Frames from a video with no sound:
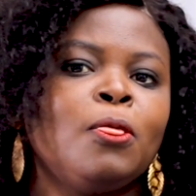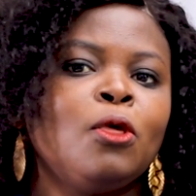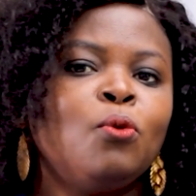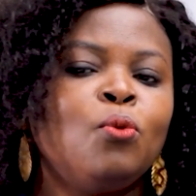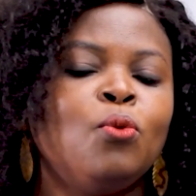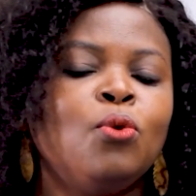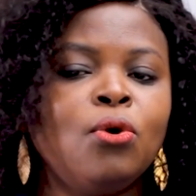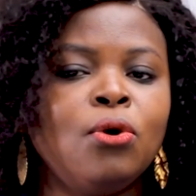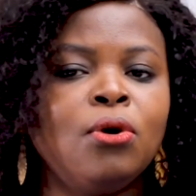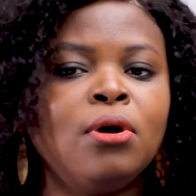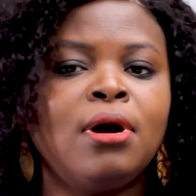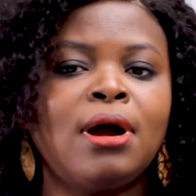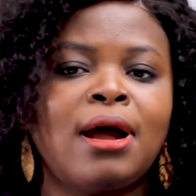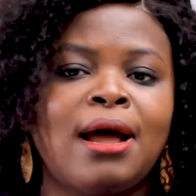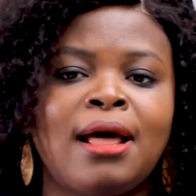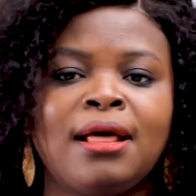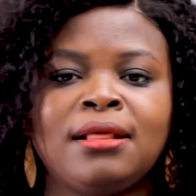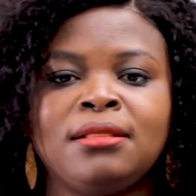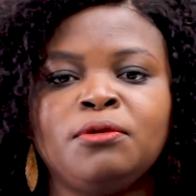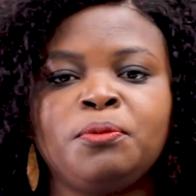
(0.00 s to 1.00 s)
Who
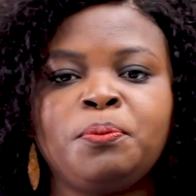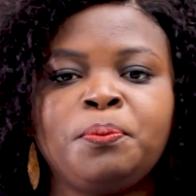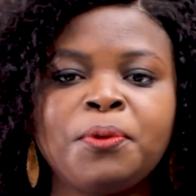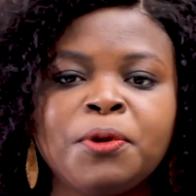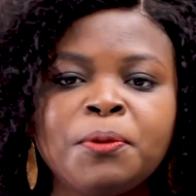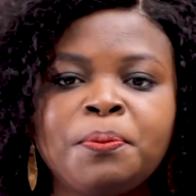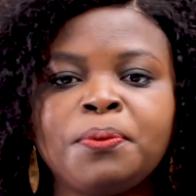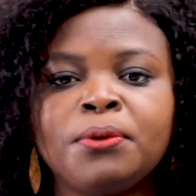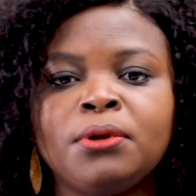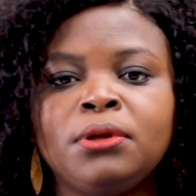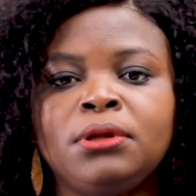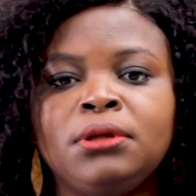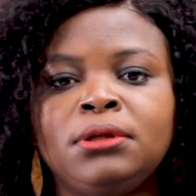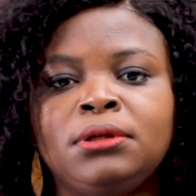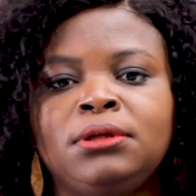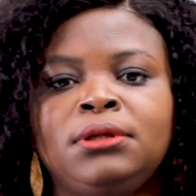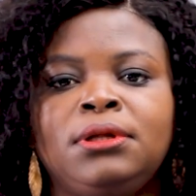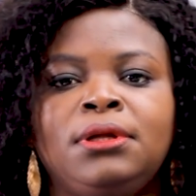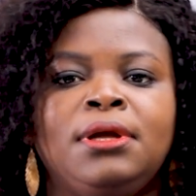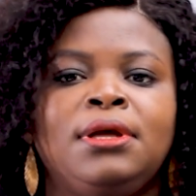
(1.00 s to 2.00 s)
are the
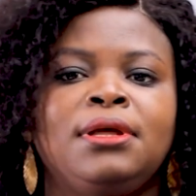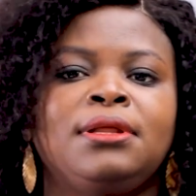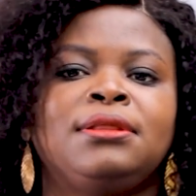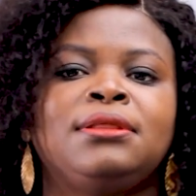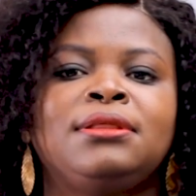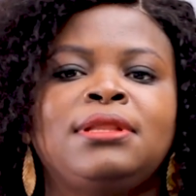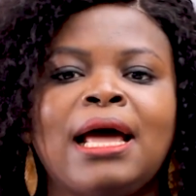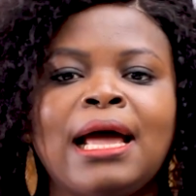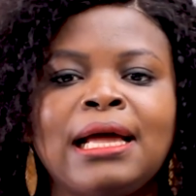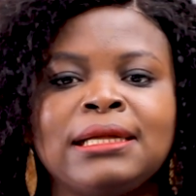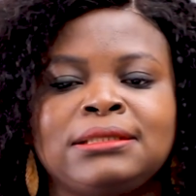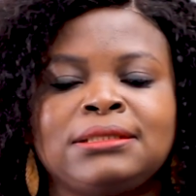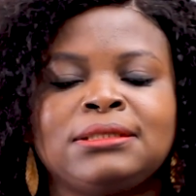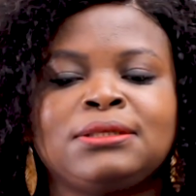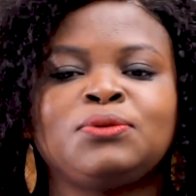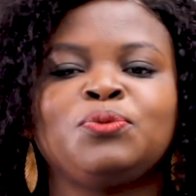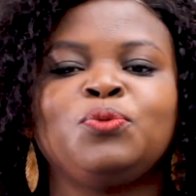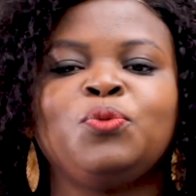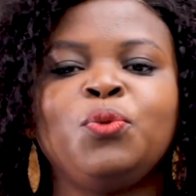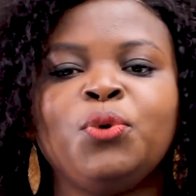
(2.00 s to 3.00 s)
people
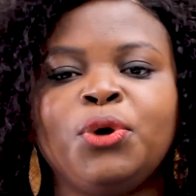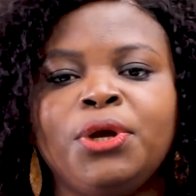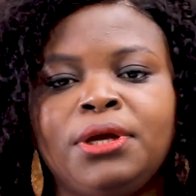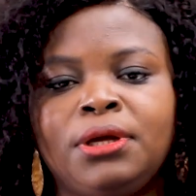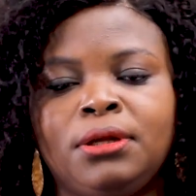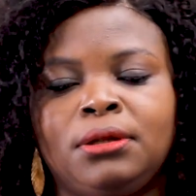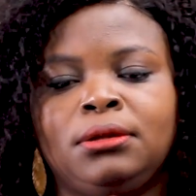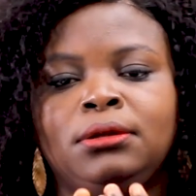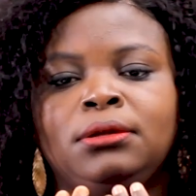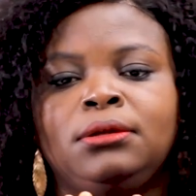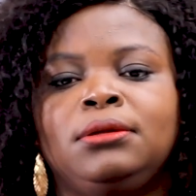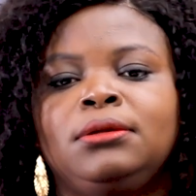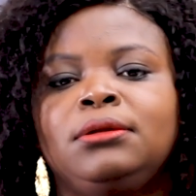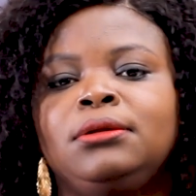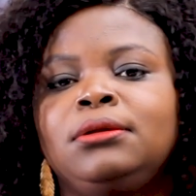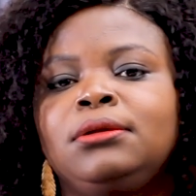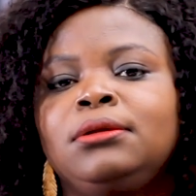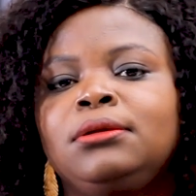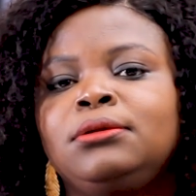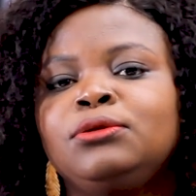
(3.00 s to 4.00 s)
that will
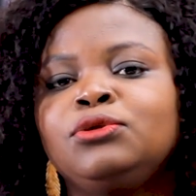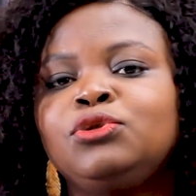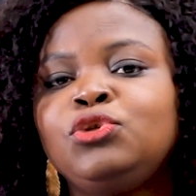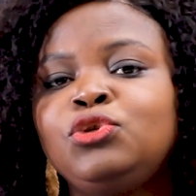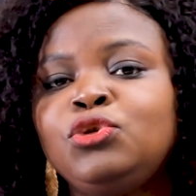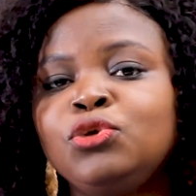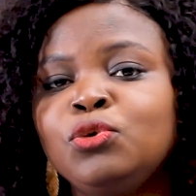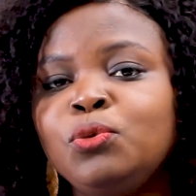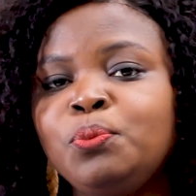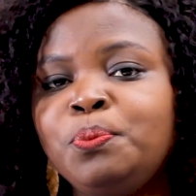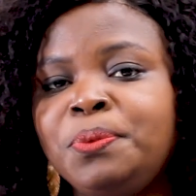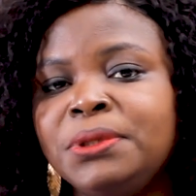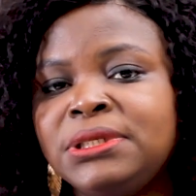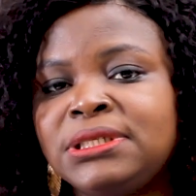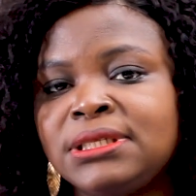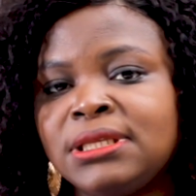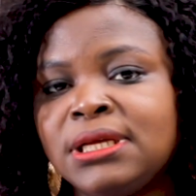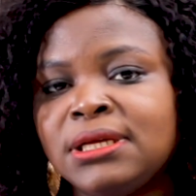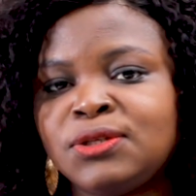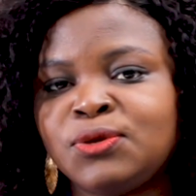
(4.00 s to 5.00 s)
do
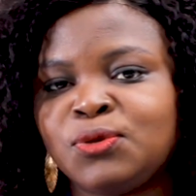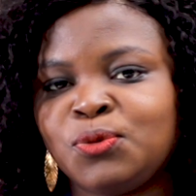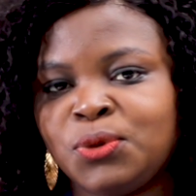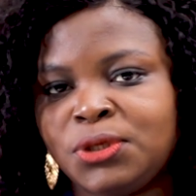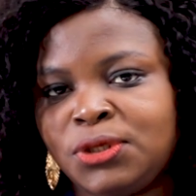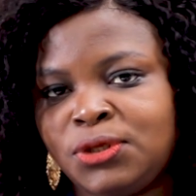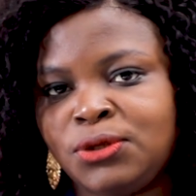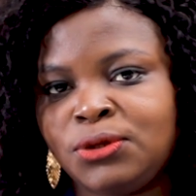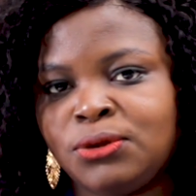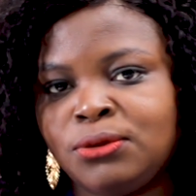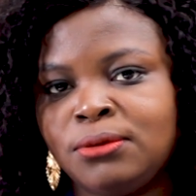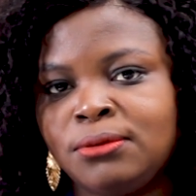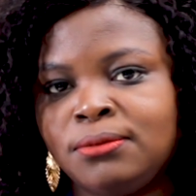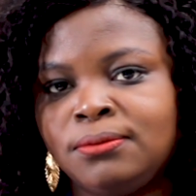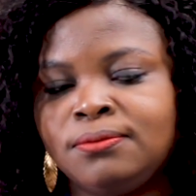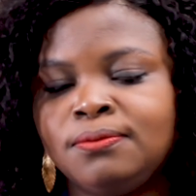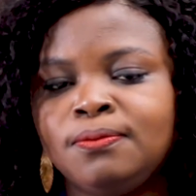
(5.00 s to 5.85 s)
business with you?